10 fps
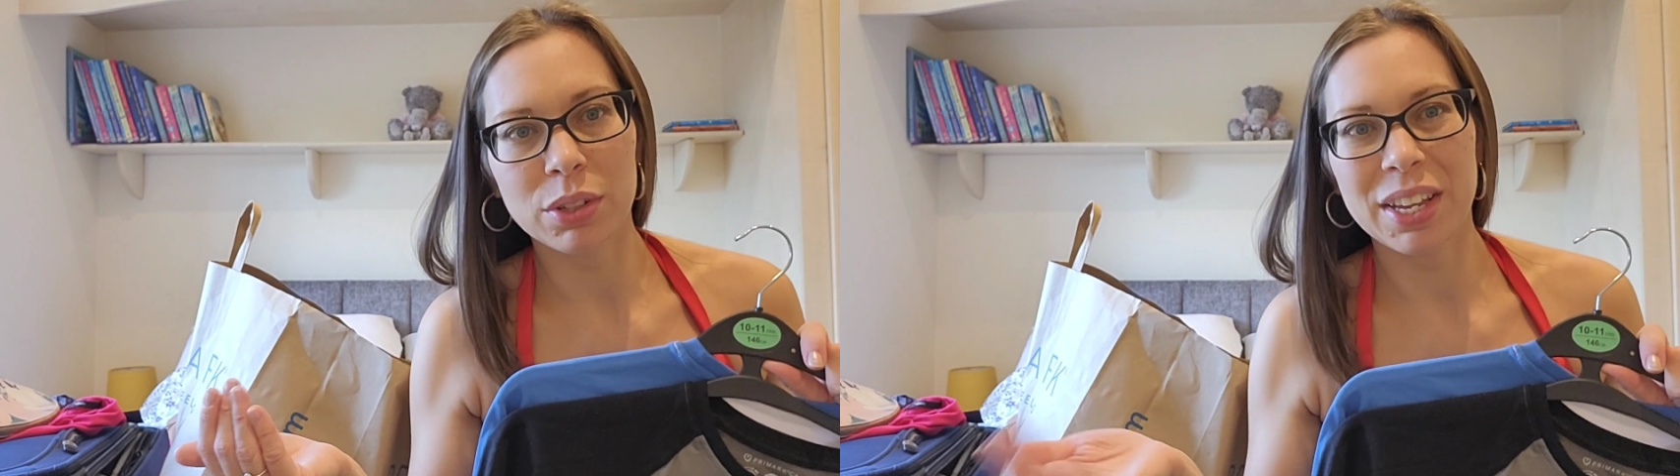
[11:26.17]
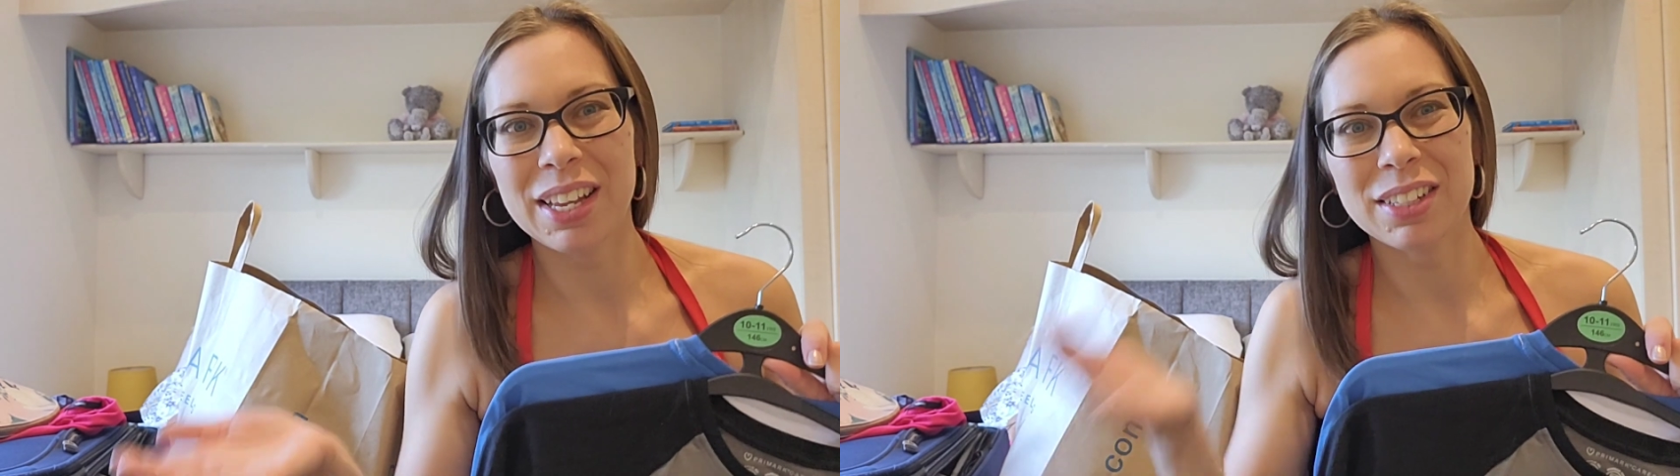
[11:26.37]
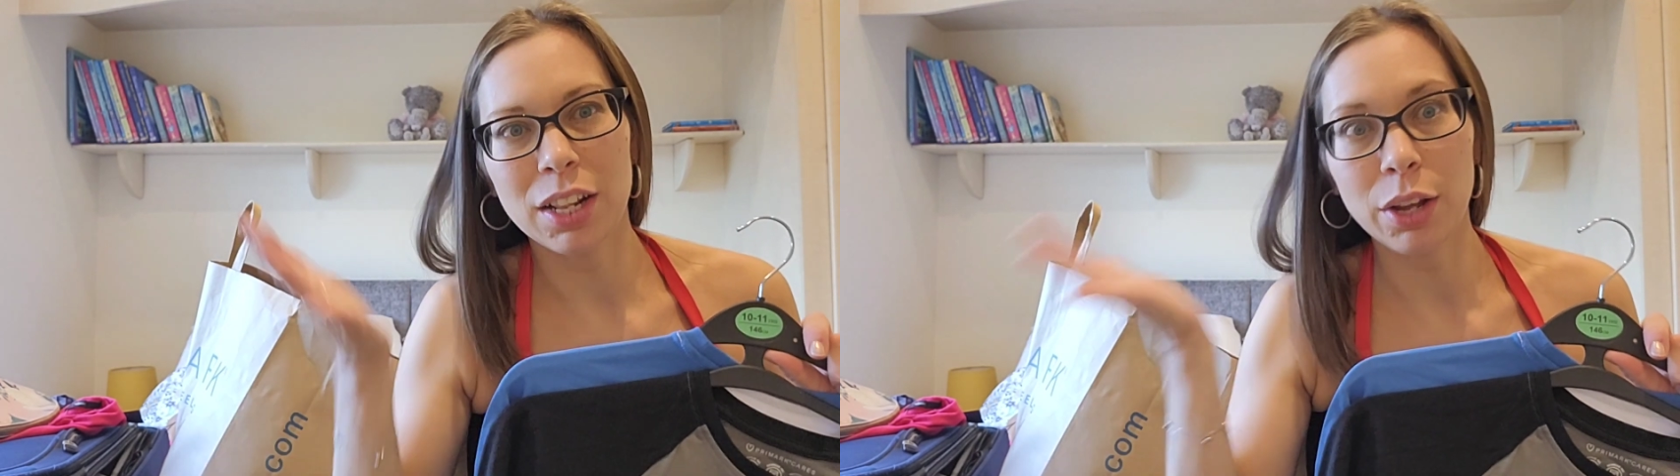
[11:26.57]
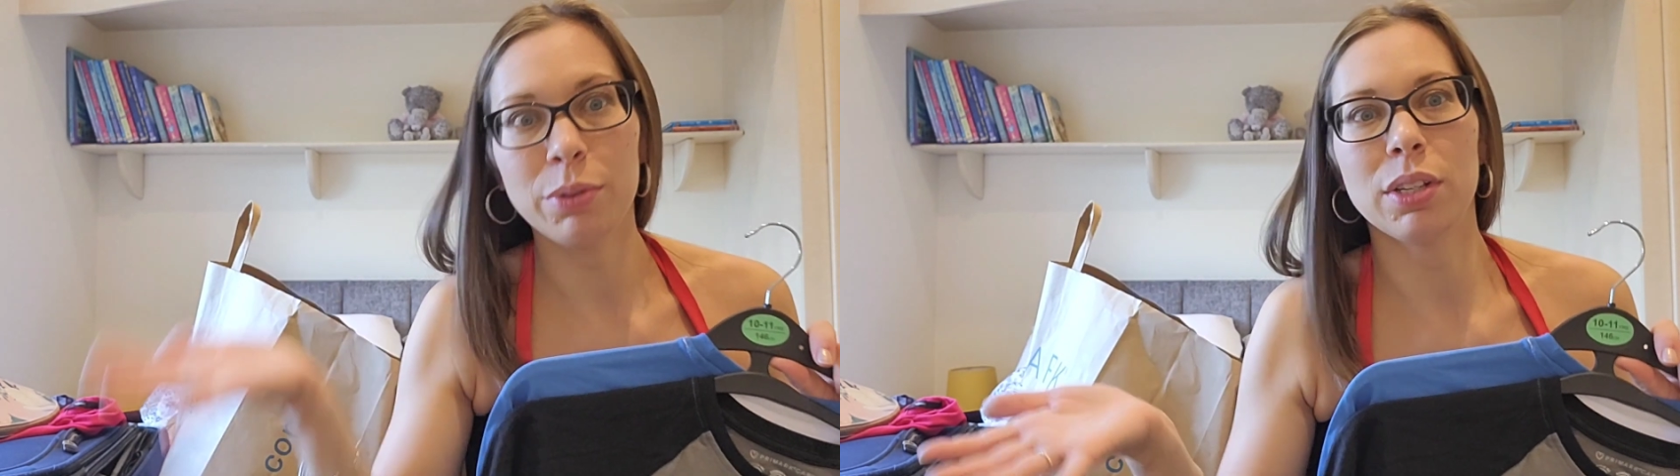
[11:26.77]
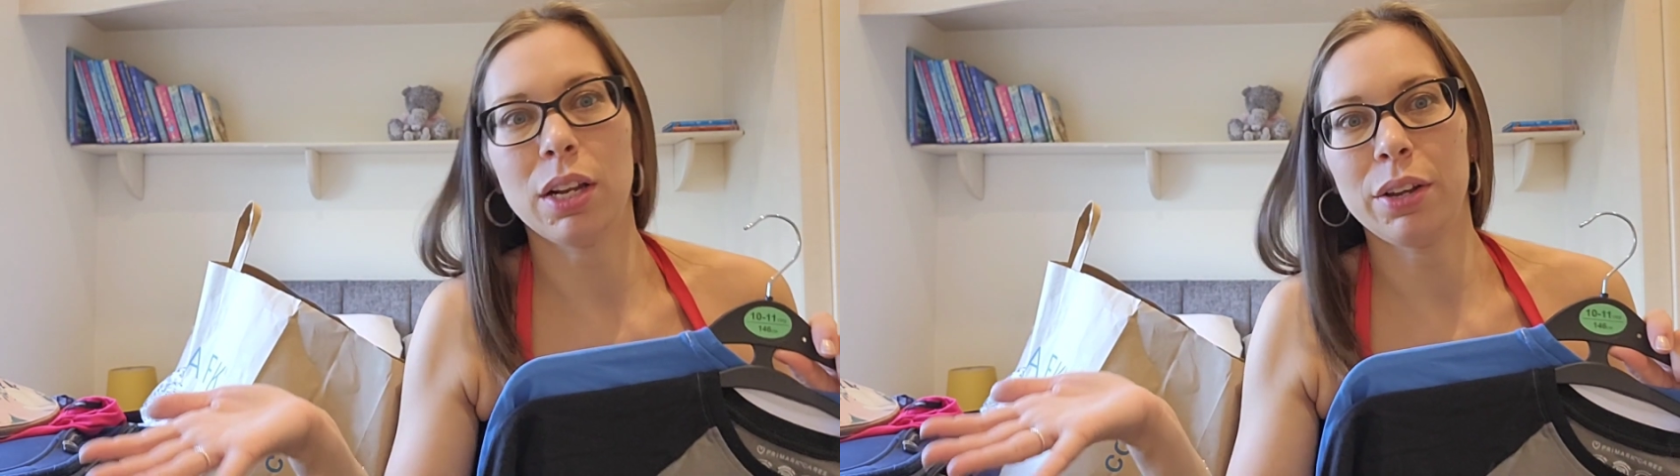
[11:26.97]
so he has
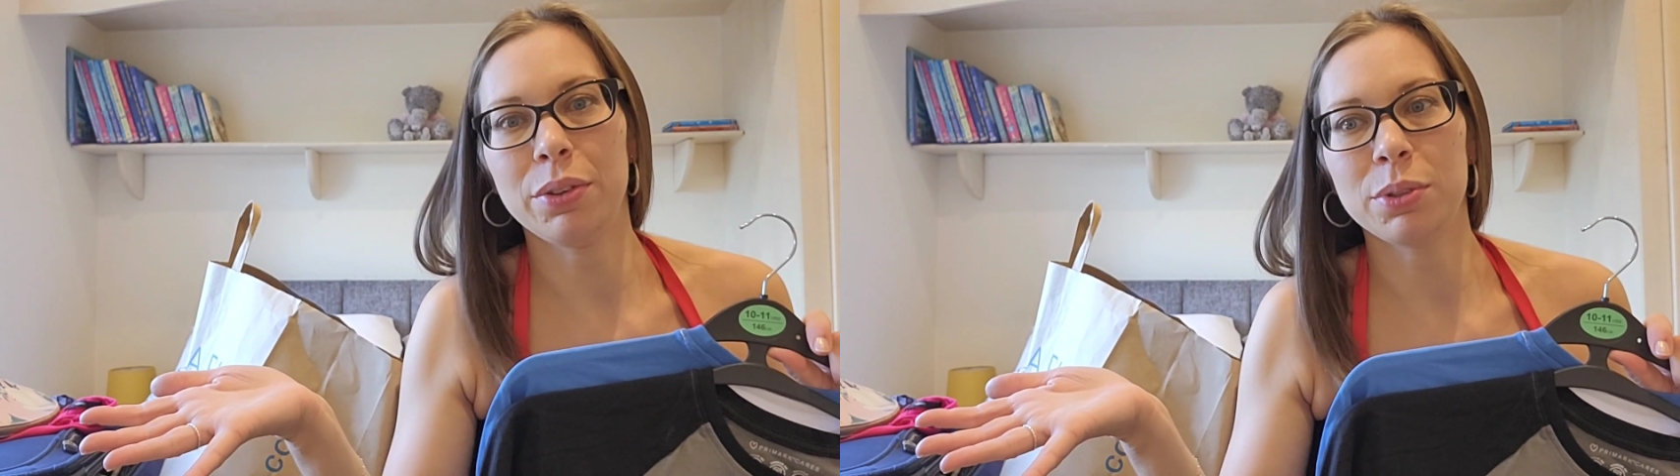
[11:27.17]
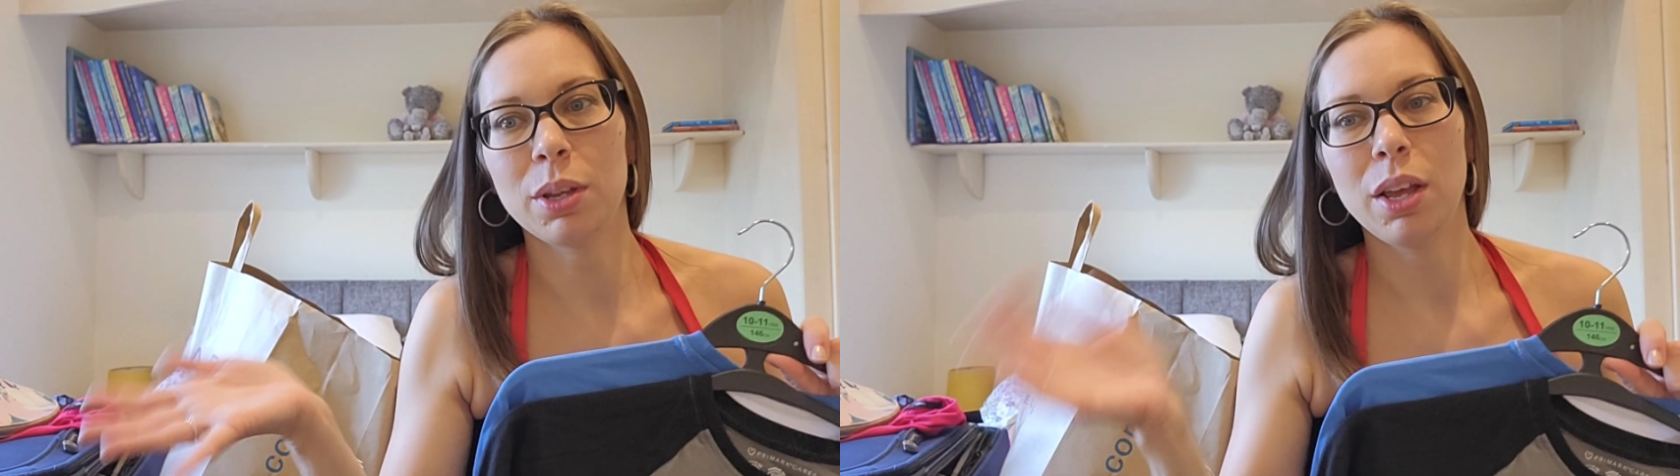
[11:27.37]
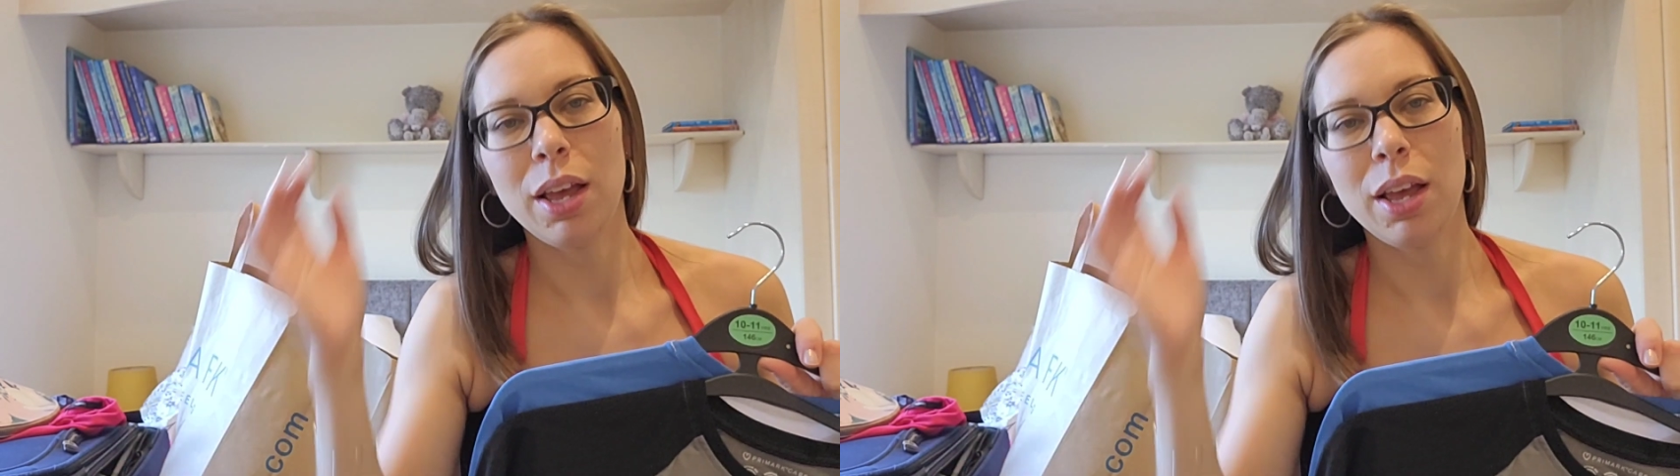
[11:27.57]
loads of clothes.